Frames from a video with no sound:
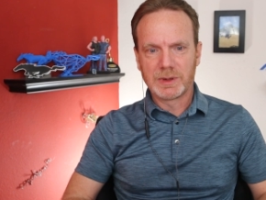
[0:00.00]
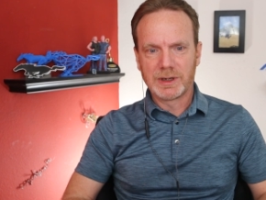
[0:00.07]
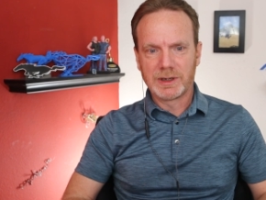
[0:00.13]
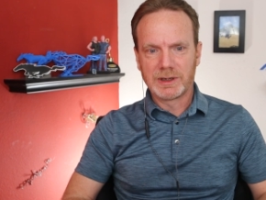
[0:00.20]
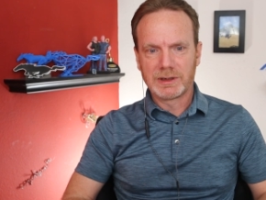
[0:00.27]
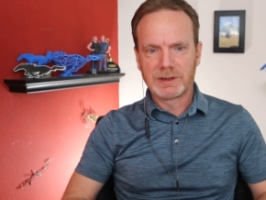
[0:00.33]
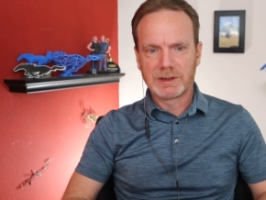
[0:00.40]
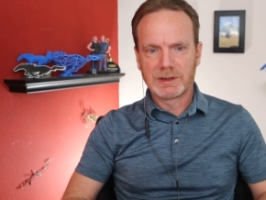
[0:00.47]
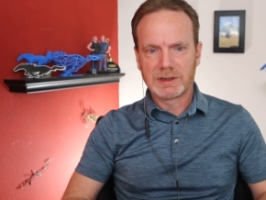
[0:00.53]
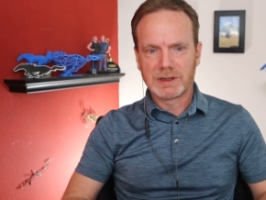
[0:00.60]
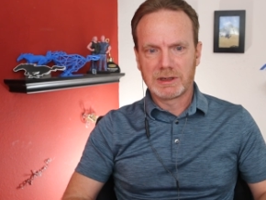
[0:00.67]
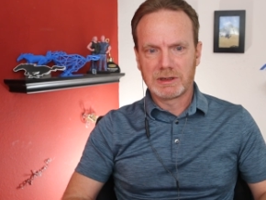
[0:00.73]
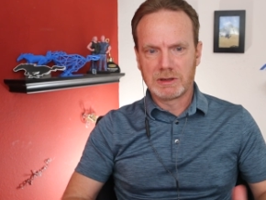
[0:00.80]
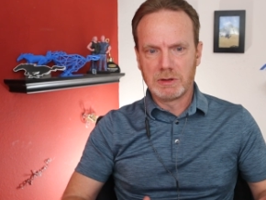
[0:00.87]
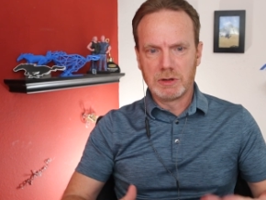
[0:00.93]
where
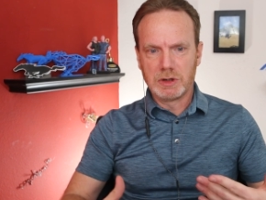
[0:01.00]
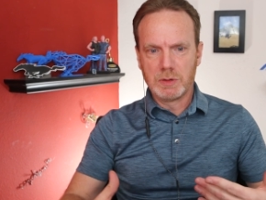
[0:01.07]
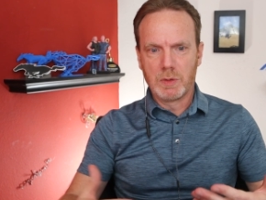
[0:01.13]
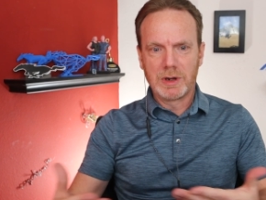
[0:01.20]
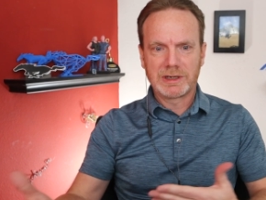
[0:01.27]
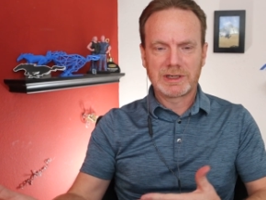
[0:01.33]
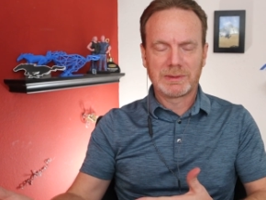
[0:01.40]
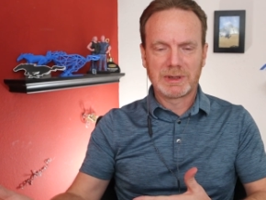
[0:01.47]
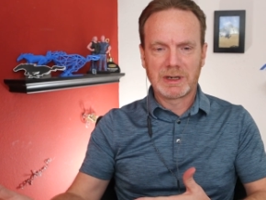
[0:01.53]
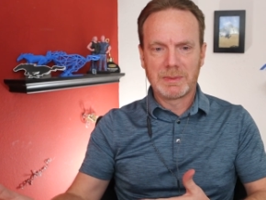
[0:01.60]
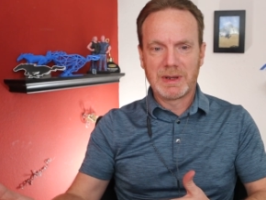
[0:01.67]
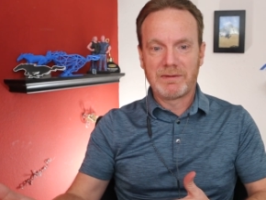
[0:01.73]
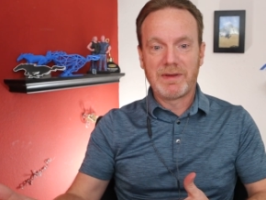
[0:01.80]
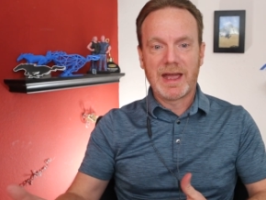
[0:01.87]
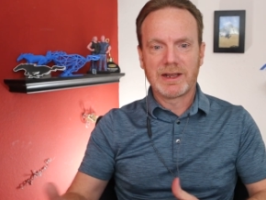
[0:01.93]
you you want something a
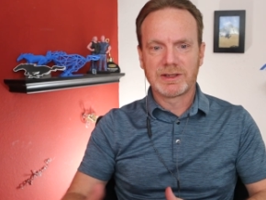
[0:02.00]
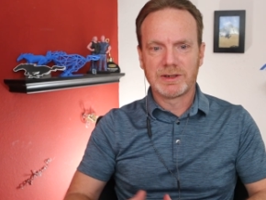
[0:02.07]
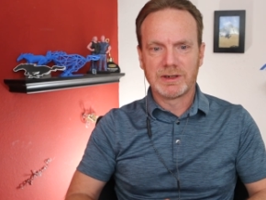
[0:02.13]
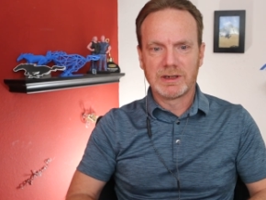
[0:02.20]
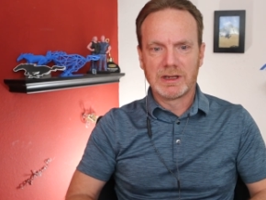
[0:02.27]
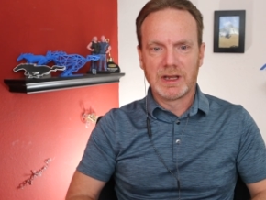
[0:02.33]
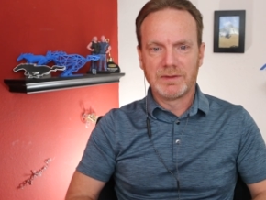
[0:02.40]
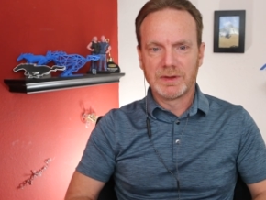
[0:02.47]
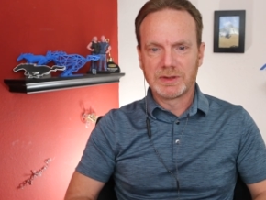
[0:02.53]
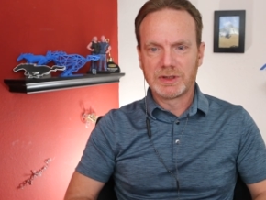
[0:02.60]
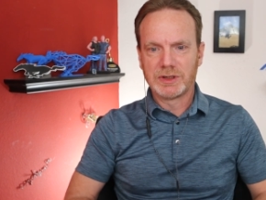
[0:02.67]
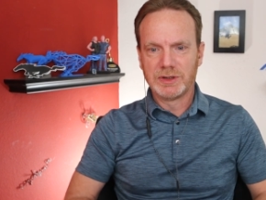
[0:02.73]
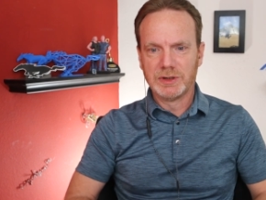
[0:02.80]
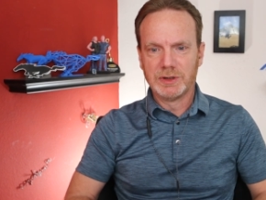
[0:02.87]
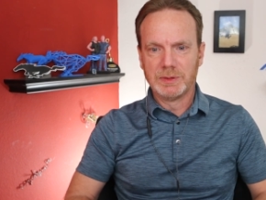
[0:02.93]
bit faster than level
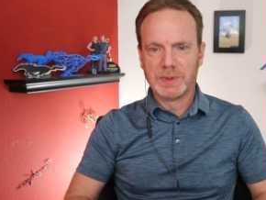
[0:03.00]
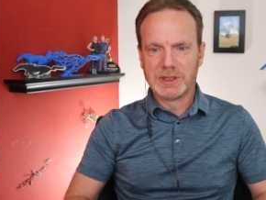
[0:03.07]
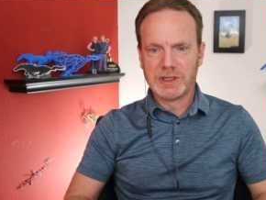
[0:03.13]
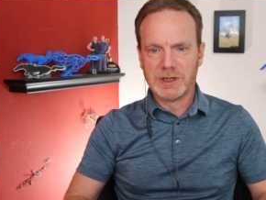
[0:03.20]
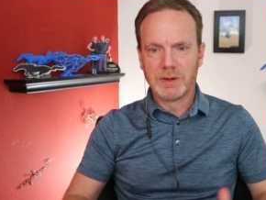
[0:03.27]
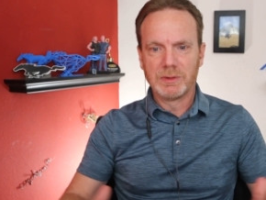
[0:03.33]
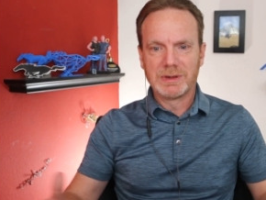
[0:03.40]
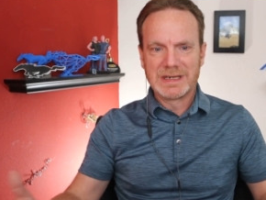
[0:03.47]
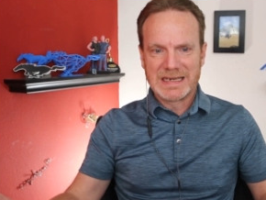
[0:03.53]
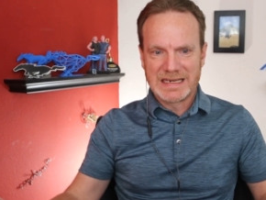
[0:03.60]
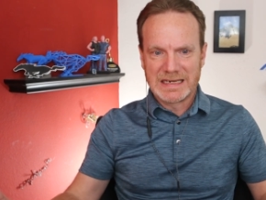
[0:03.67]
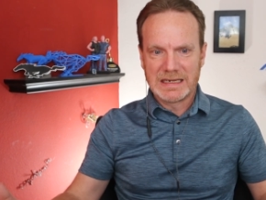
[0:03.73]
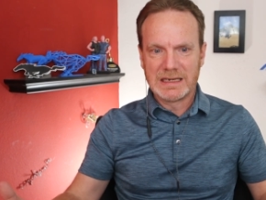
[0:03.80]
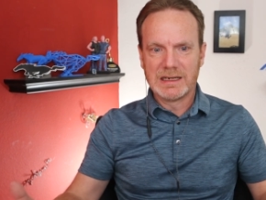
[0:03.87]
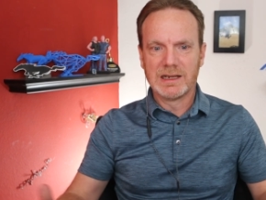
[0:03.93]
two, but you don't
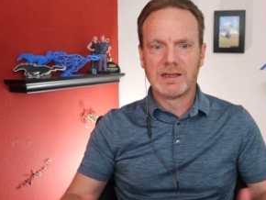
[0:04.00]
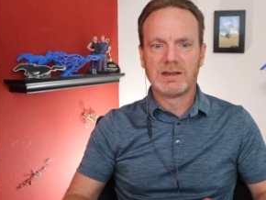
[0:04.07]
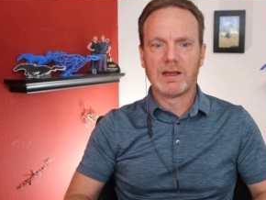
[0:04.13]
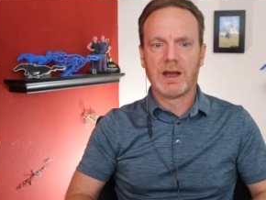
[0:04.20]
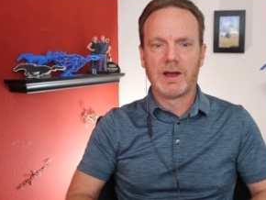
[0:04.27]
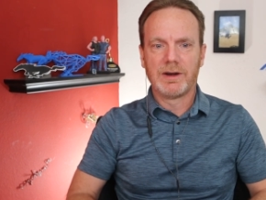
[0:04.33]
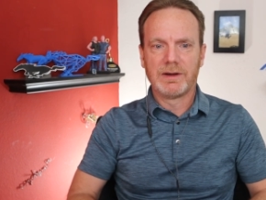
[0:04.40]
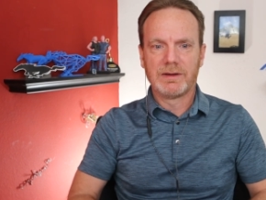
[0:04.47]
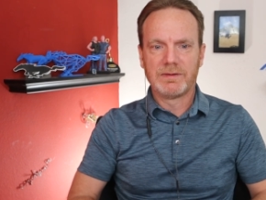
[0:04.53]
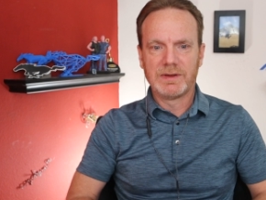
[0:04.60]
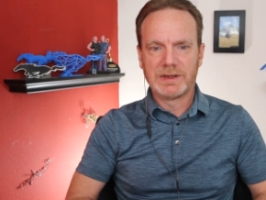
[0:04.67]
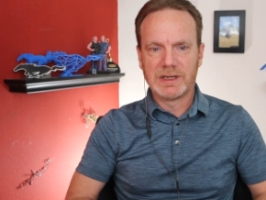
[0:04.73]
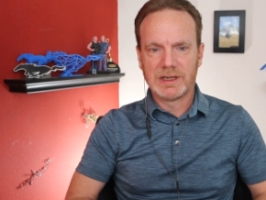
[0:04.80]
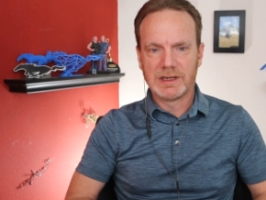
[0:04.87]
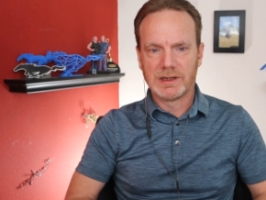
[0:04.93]
need the
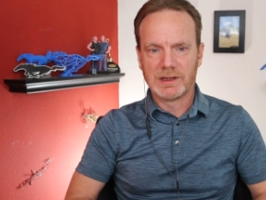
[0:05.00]
150